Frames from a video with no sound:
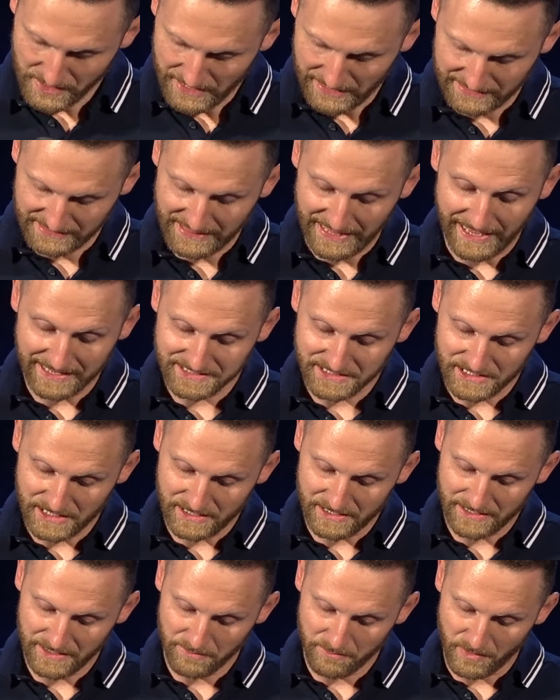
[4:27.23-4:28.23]
At that
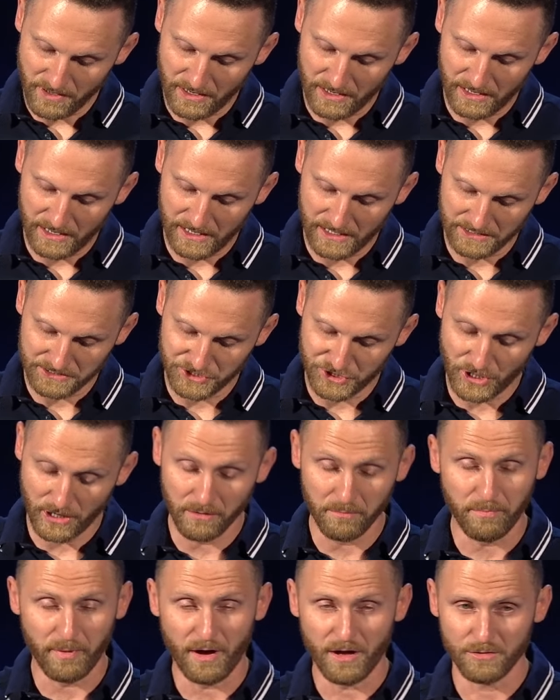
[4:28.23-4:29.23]
time,
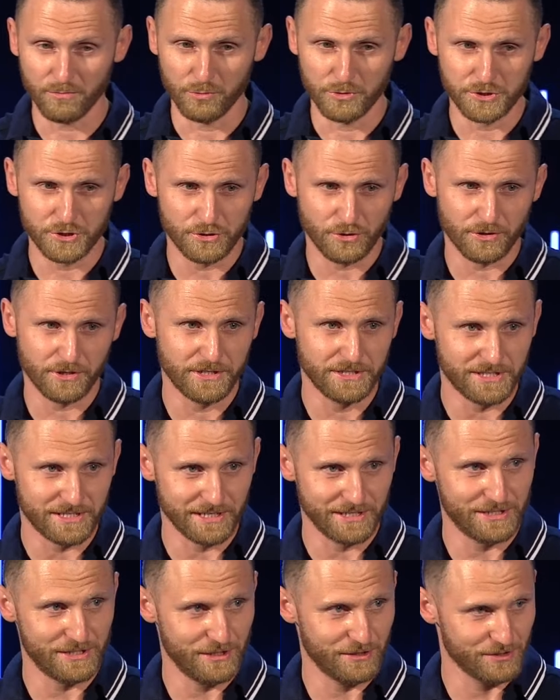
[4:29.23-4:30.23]
John Paul was
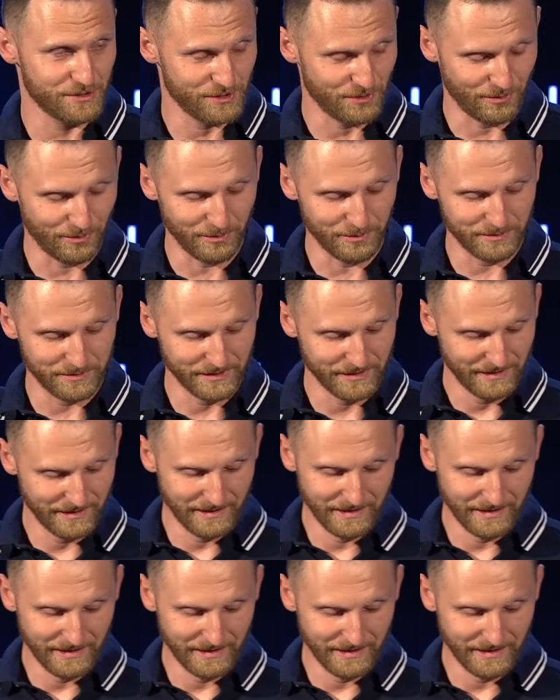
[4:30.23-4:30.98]
36 years old.